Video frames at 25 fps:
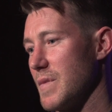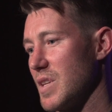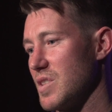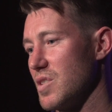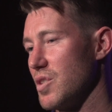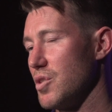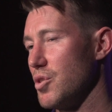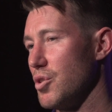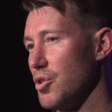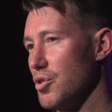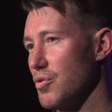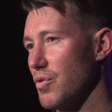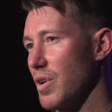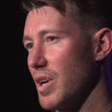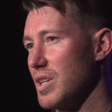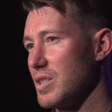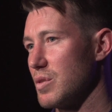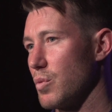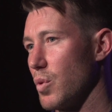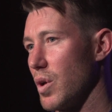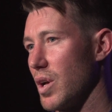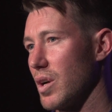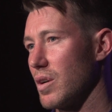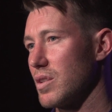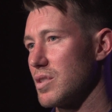that's a huge
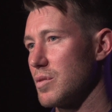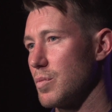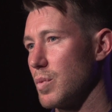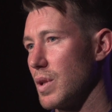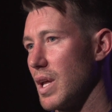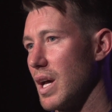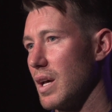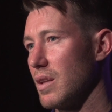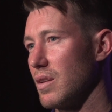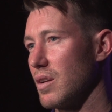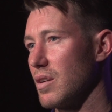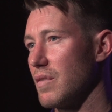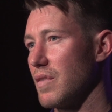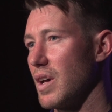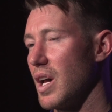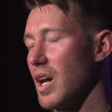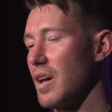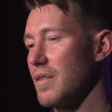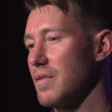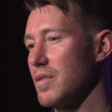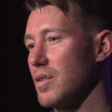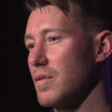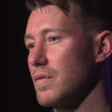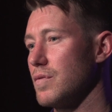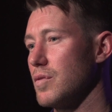reason why I got to play a lot of
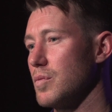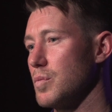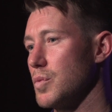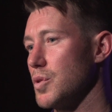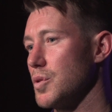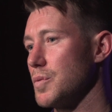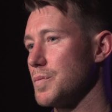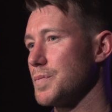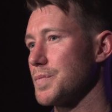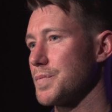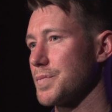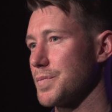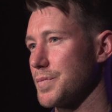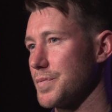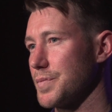AFL football.